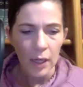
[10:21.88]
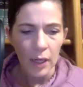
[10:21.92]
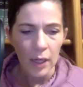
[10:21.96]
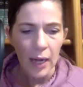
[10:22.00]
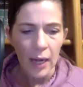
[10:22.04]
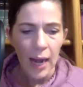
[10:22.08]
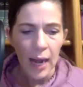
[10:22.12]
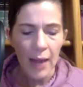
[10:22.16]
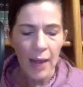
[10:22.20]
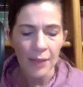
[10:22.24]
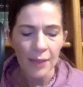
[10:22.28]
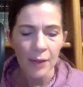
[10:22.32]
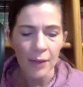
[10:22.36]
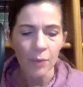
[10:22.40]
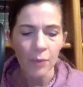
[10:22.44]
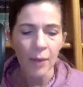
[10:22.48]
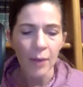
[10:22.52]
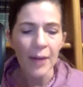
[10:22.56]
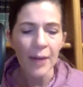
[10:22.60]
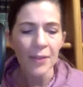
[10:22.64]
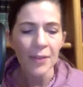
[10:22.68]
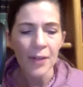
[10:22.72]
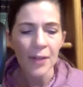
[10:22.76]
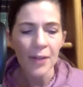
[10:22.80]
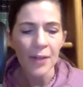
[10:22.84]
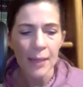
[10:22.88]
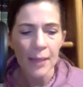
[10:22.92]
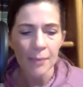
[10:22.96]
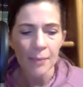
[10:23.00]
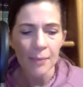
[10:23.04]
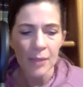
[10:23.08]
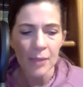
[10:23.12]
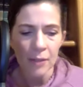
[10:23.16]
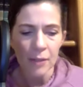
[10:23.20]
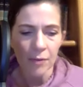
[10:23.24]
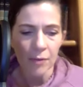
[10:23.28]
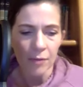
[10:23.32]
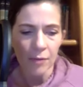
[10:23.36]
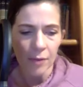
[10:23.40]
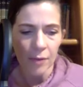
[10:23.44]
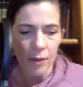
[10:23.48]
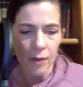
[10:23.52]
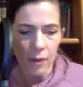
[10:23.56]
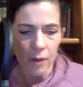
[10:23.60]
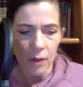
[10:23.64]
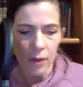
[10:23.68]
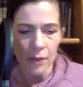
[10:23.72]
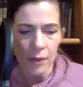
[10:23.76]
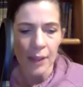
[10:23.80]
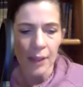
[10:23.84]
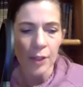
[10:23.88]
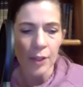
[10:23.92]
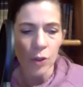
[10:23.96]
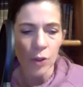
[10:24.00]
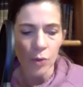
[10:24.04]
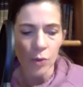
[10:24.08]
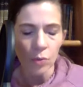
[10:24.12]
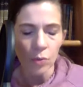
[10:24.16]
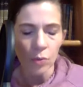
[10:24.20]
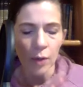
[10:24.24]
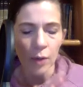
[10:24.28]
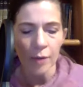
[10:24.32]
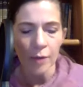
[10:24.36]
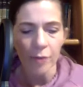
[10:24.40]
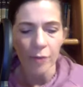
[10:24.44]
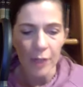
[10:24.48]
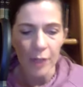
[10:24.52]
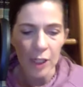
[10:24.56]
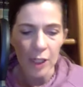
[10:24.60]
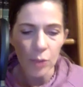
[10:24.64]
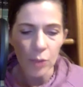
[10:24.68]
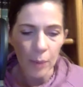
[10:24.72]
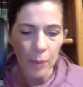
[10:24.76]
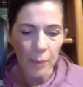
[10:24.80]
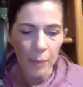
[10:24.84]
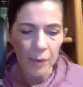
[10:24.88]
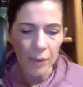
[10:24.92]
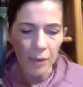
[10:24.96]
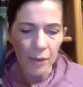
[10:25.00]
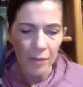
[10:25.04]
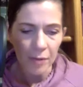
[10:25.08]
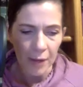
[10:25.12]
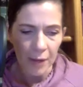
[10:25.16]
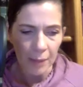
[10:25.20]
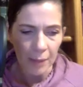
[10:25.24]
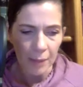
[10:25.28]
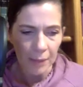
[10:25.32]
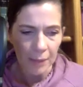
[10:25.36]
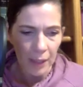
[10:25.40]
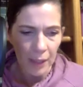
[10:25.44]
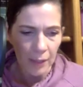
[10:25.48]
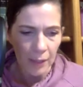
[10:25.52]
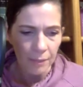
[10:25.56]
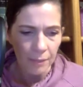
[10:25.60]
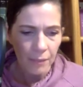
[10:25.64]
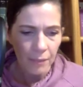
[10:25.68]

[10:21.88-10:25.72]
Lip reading: and they write the names of, they do one for each member of the family,